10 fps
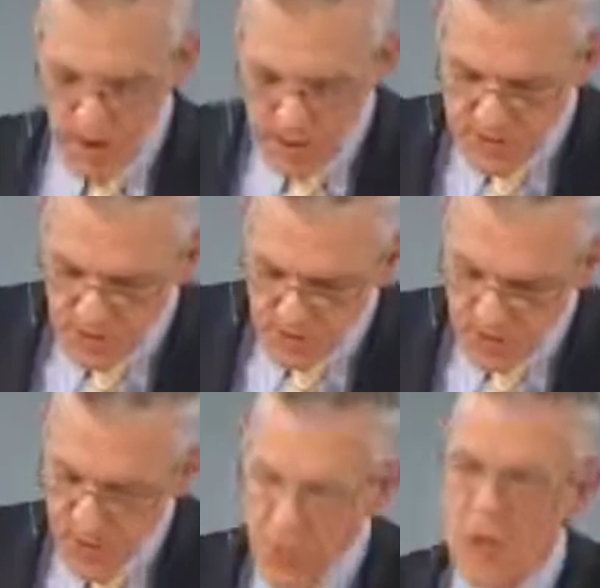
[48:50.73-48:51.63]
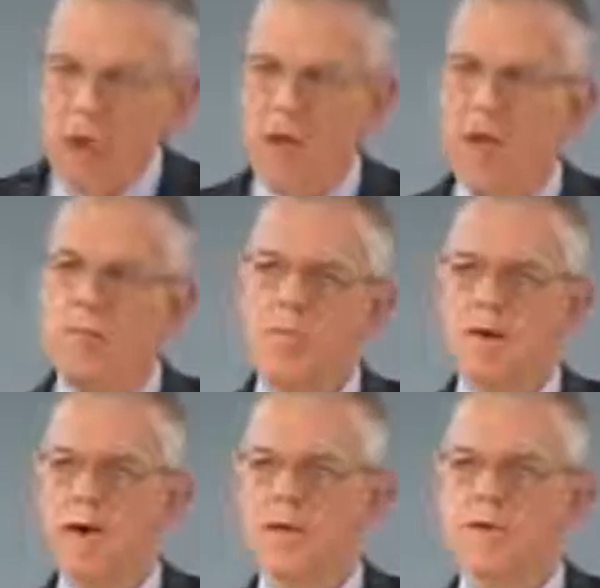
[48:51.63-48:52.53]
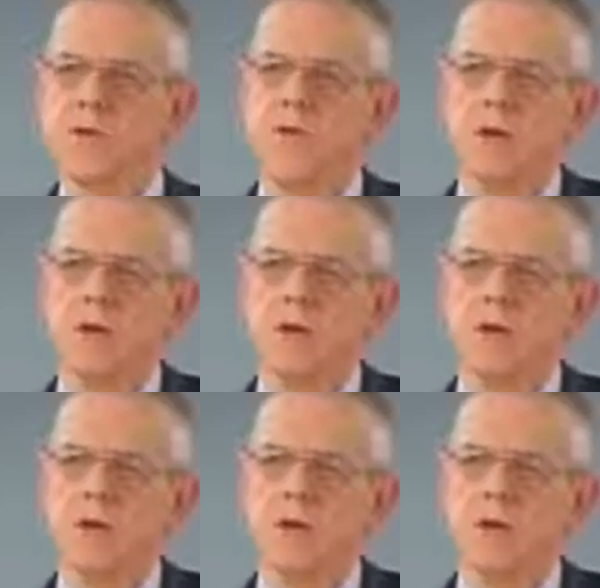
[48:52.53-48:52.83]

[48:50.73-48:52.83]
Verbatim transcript: is on the impact this is